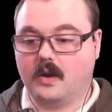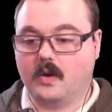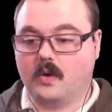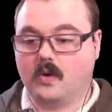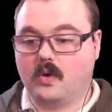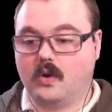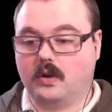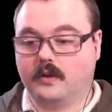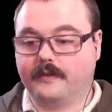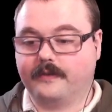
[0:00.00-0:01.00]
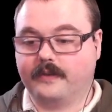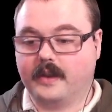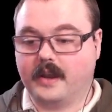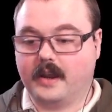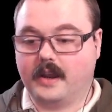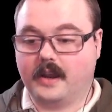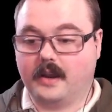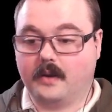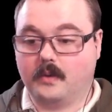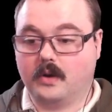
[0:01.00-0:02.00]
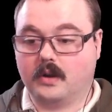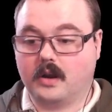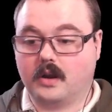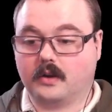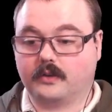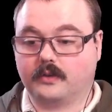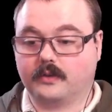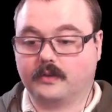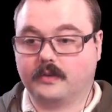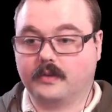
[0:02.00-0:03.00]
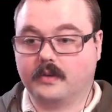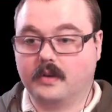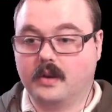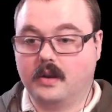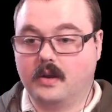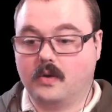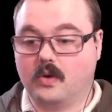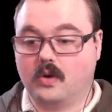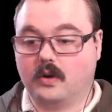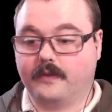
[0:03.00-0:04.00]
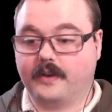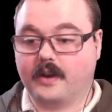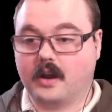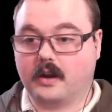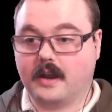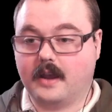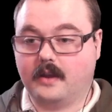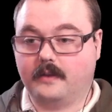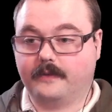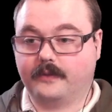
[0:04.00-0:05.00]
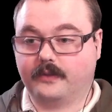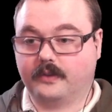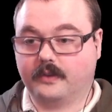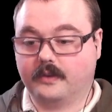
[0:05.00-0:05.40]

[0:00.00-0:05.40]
all of the warlocks, all of the dark elves,